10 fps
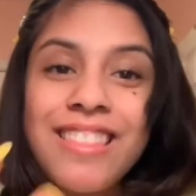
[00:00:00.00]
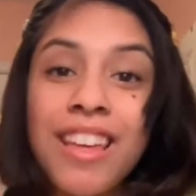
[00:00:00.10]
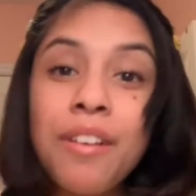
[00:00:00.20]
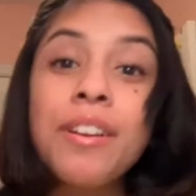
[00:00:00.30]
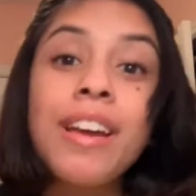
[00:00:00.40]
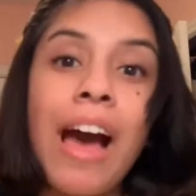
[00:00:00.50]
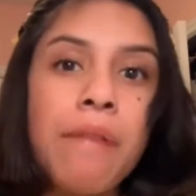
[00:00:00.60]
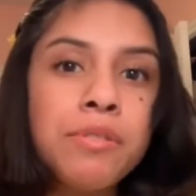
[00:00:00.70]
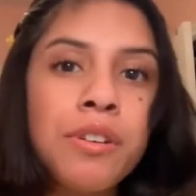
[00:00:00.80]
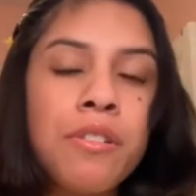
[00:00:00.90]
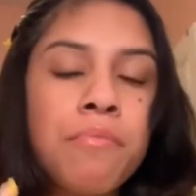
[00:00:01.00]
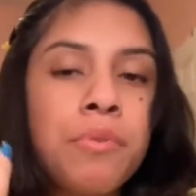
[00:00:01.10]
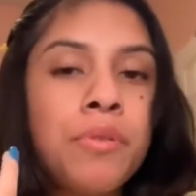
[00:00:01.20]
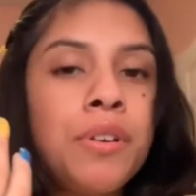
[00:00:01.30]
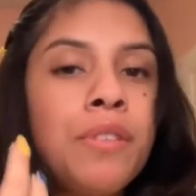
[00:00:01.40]
they don't capture the
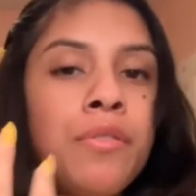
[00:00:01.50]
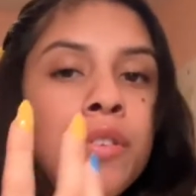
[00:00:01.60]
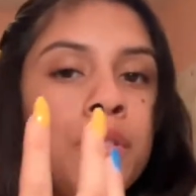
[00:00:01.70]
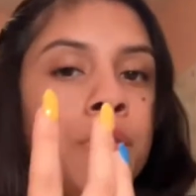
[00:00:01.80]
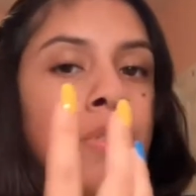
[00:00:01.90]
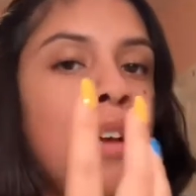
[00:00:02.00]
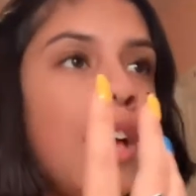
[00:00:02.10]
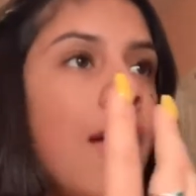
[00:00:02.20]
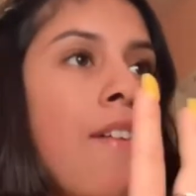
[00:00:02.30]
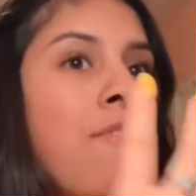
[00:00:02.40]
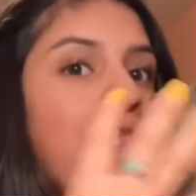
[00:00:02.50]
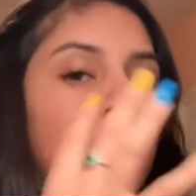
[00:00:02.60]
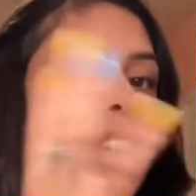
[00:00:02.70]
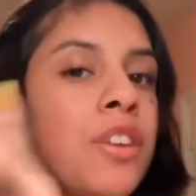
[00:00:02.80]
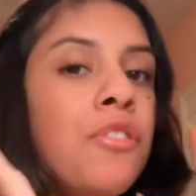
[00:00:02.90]
beauty of you,
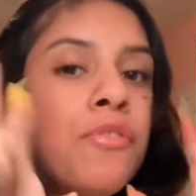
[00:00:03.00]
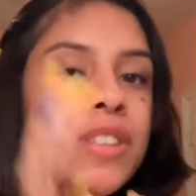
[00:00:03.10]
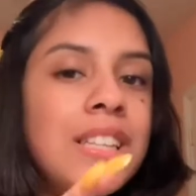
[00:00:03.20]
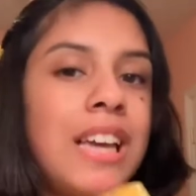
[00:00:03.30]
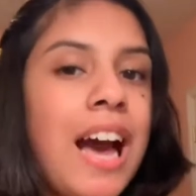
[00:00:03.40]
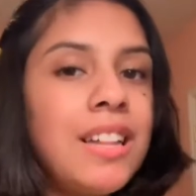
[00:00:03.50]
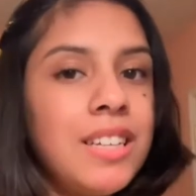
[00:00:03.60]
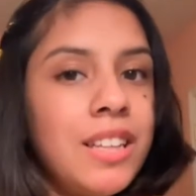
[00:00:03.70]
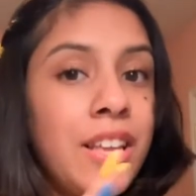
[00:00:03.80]
like your physicality.